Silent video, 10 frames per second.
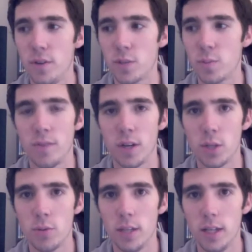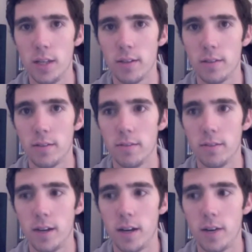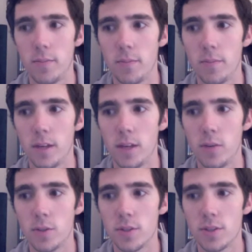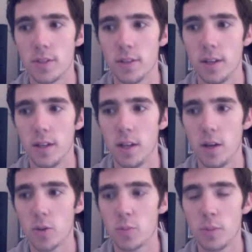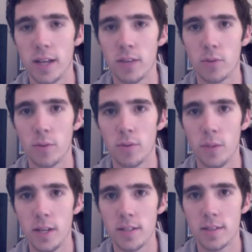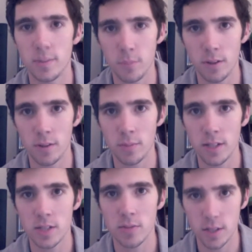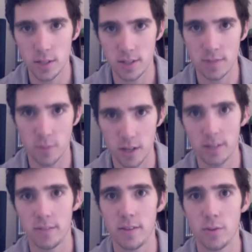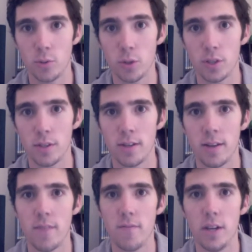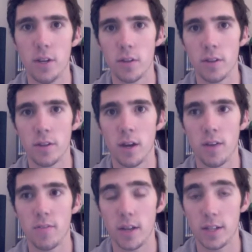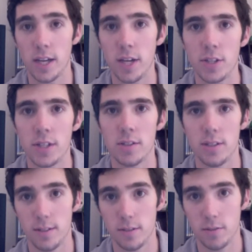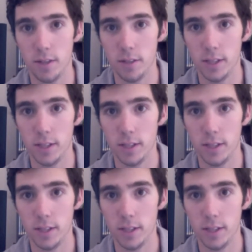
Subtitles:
First professional gig, it was I was playing the role of the Beast in the Beauty and the Beast, which is my audition video that I've attached to this as well.